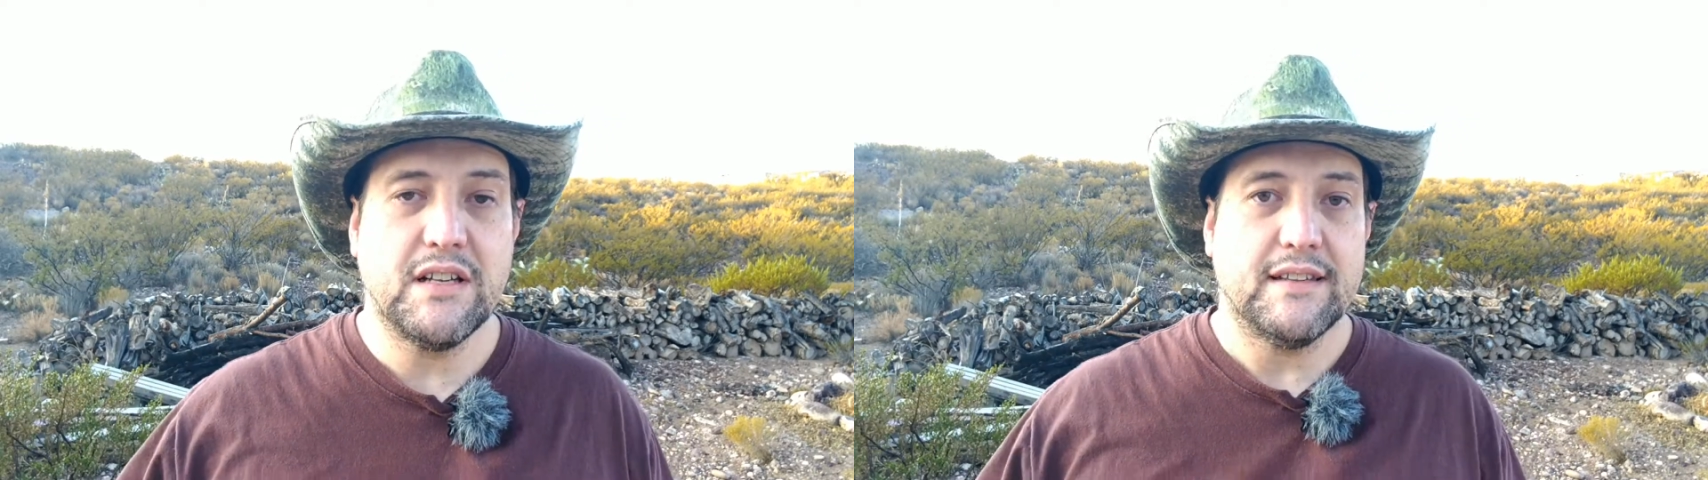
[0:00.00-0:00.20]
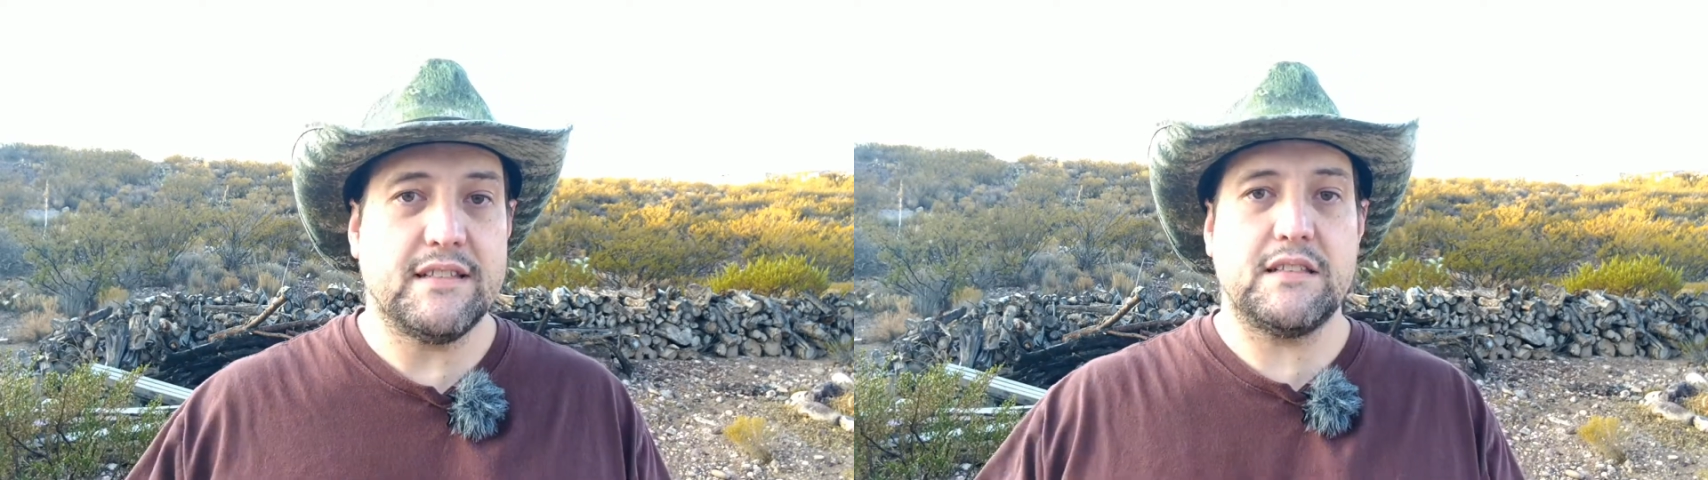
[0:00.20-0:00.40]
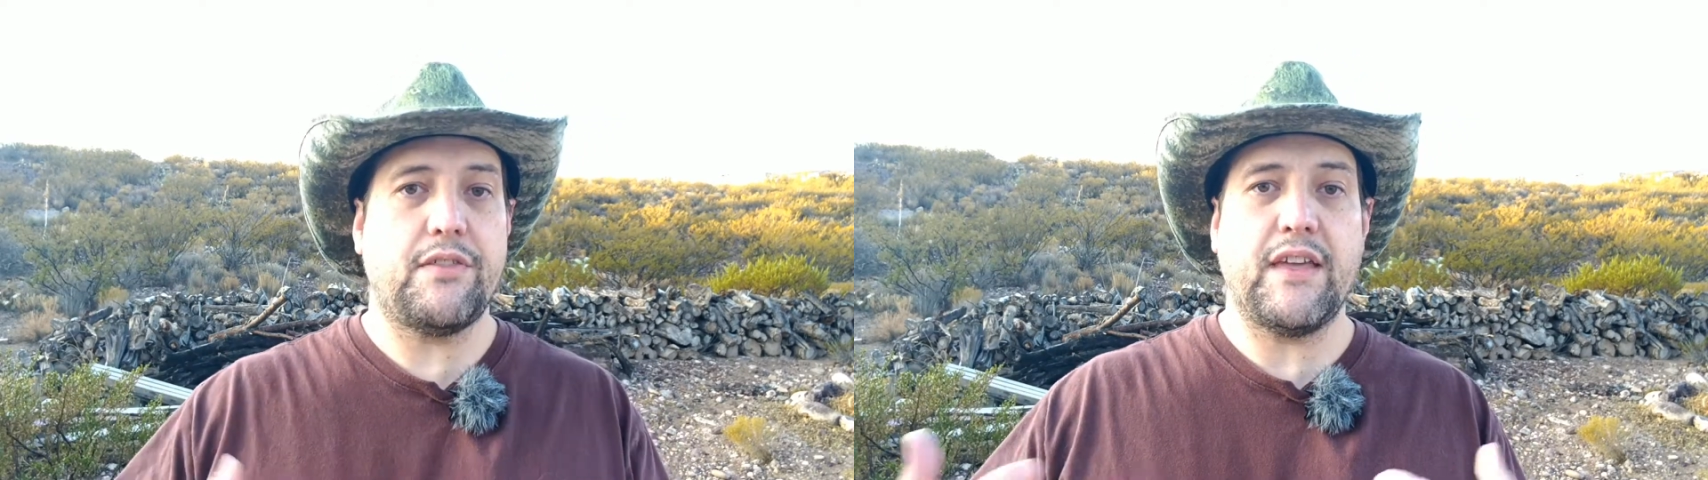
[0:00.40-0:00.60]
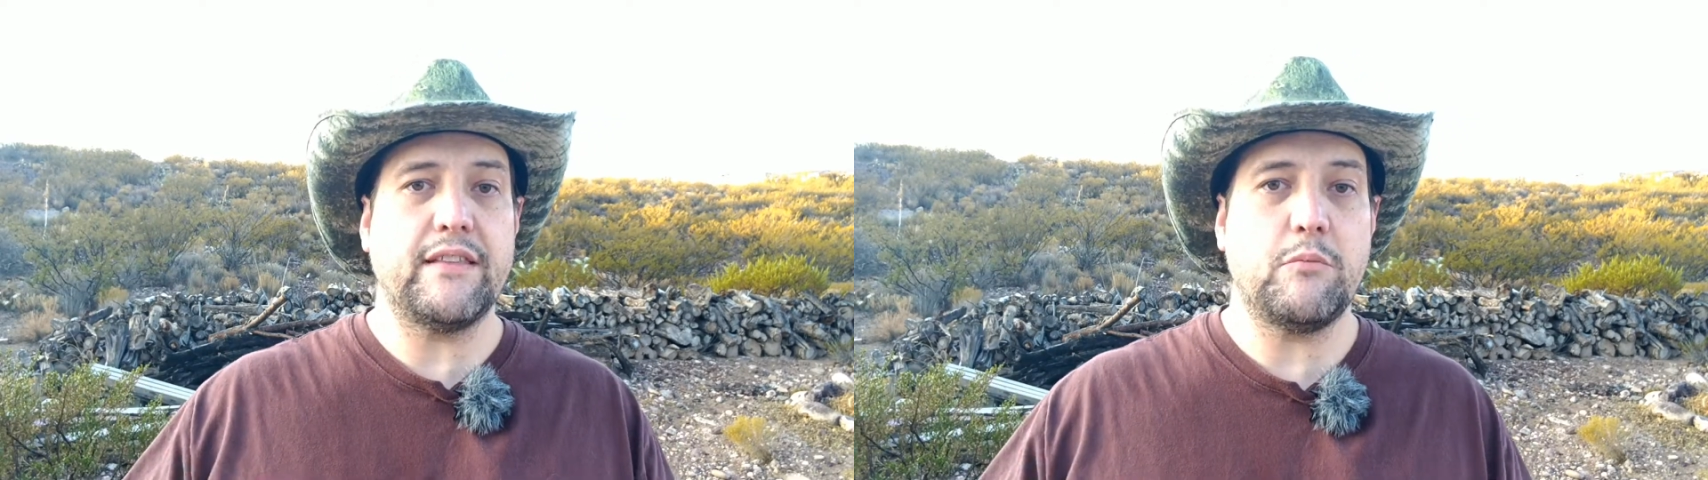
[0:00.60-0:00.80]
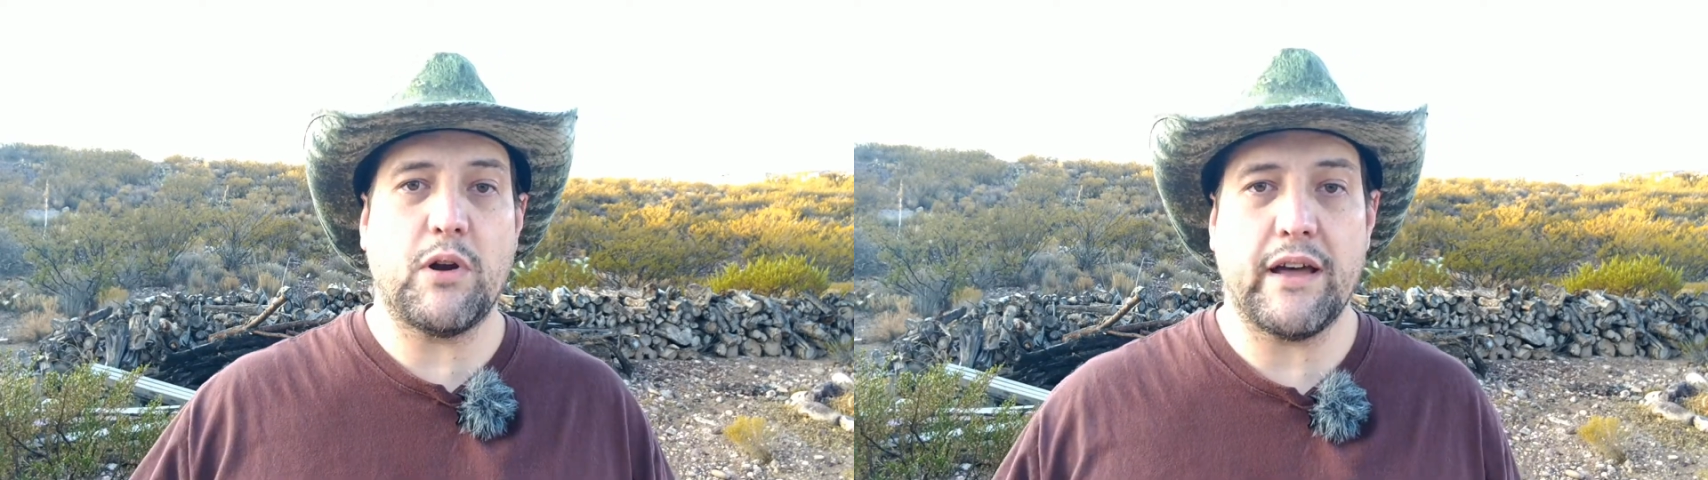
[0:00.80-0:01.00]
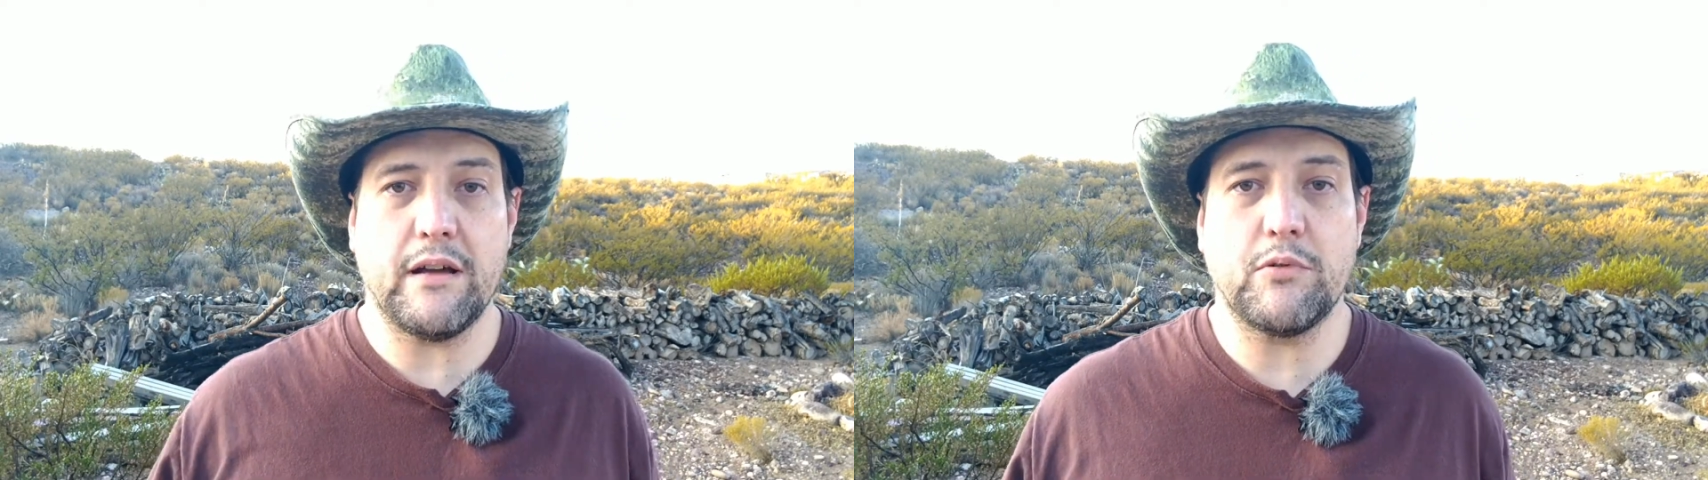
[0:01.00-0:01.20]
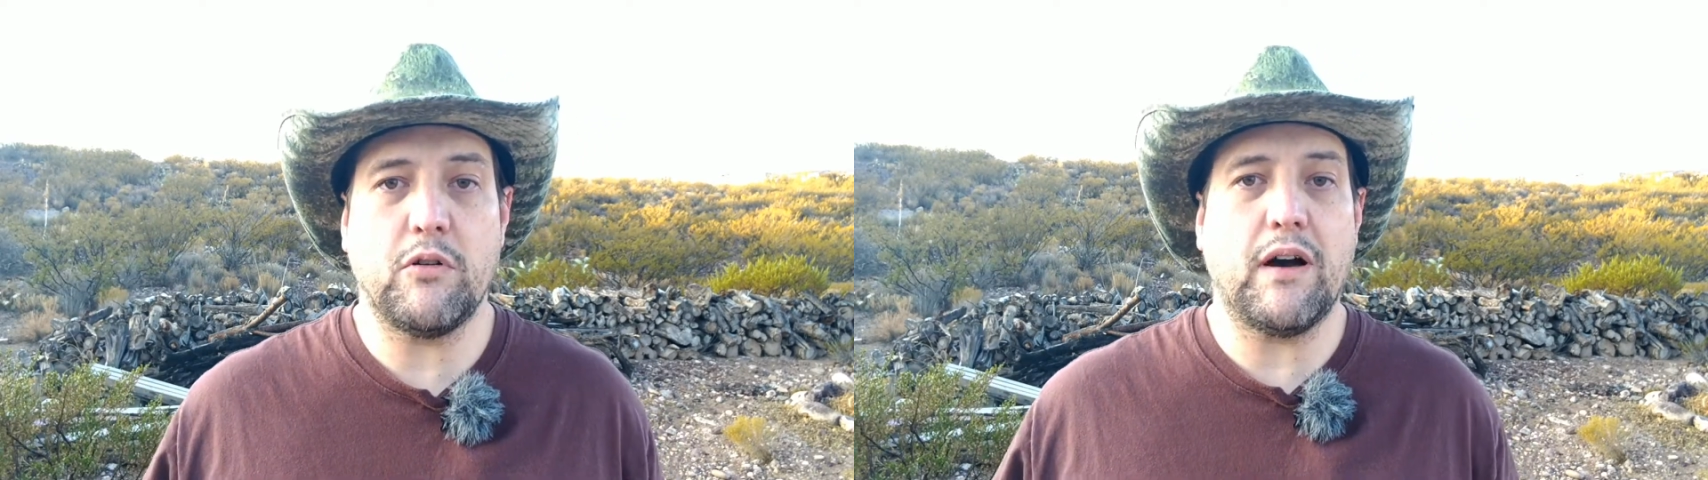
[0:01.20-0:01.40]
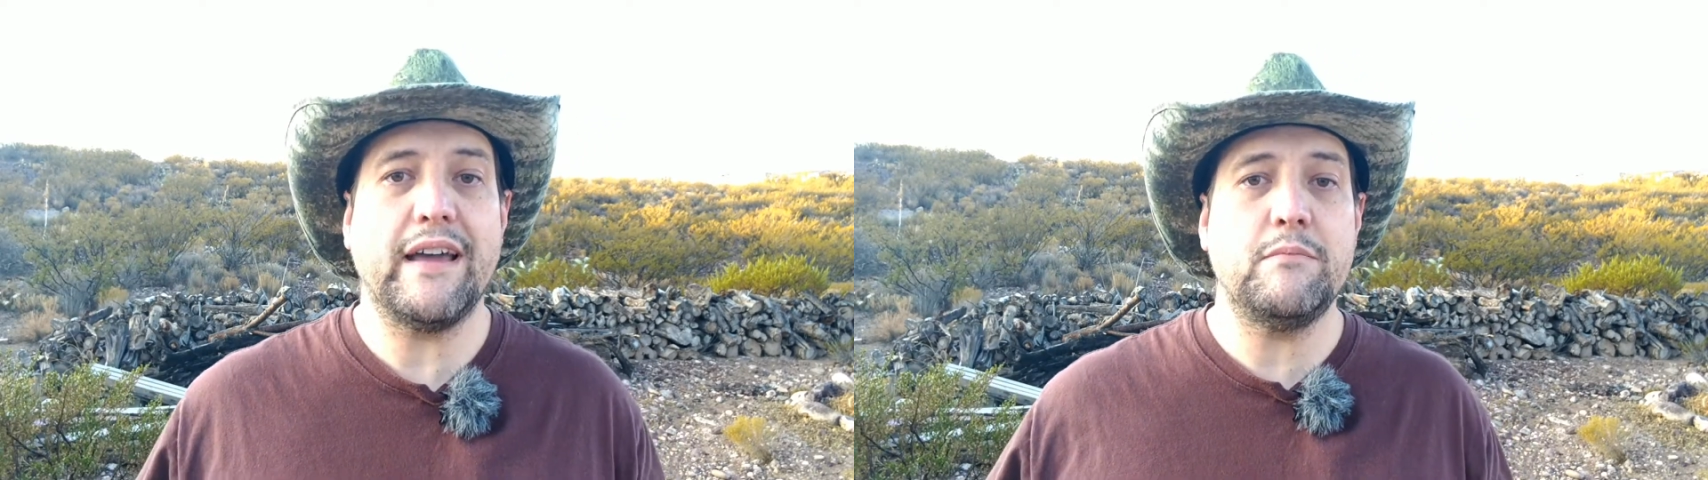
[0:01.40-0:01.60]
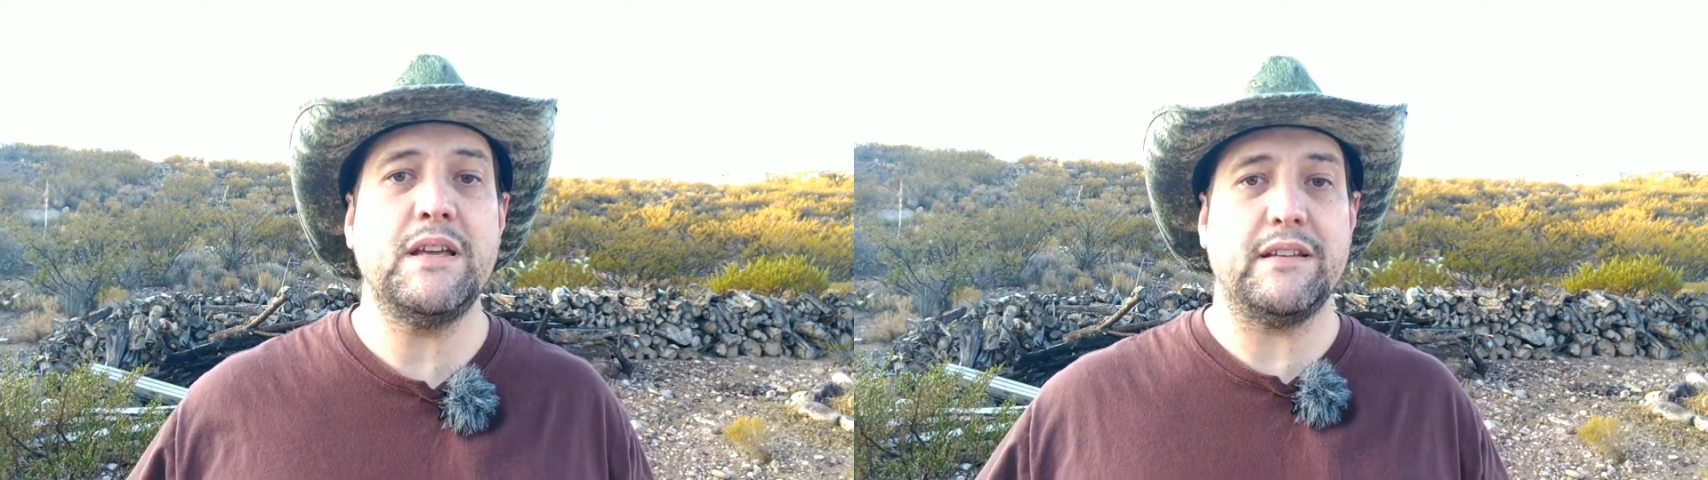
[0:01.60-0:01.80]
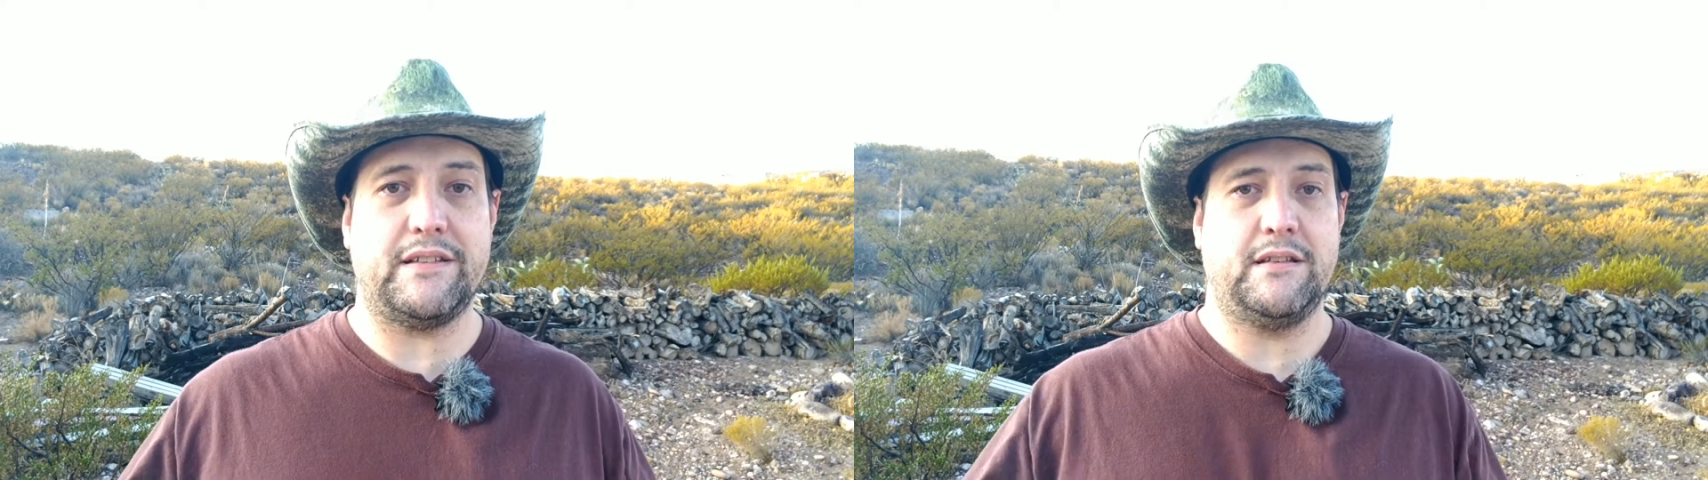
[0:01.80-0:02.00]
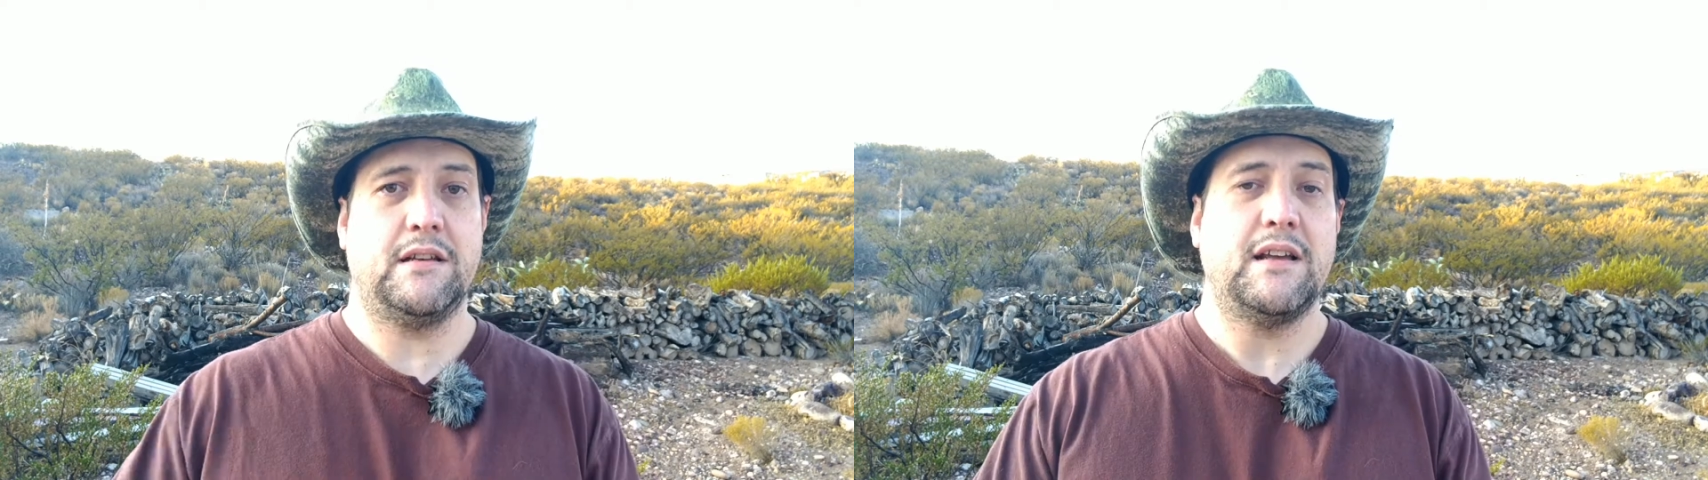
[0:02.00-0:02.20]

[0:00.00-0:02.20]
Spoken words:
This is a thing that brought up quite a bit,